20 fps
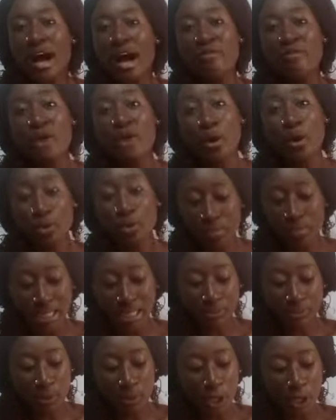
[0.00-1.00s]
have your
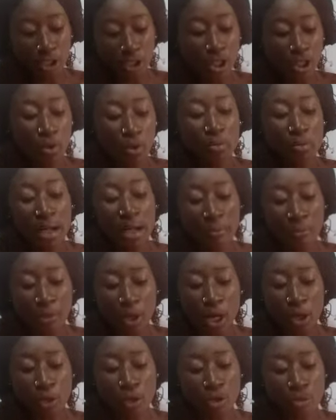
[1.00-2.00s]
human block
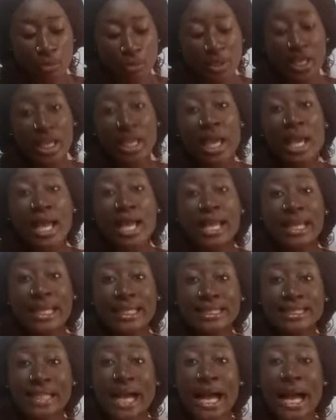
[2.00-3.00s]
could be
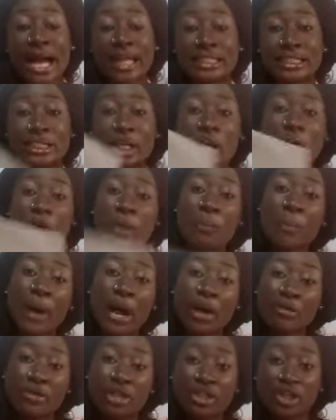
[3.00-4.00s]
either at the
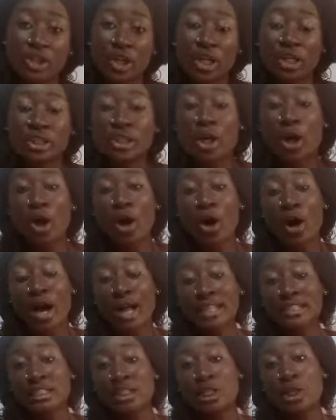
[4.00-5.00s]
upper region or
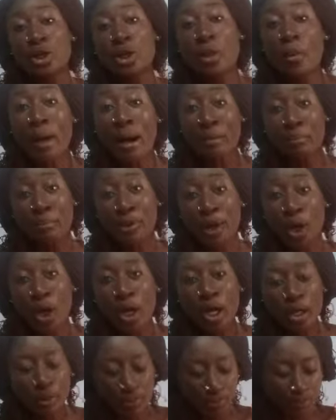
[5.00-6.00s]
at the lower block.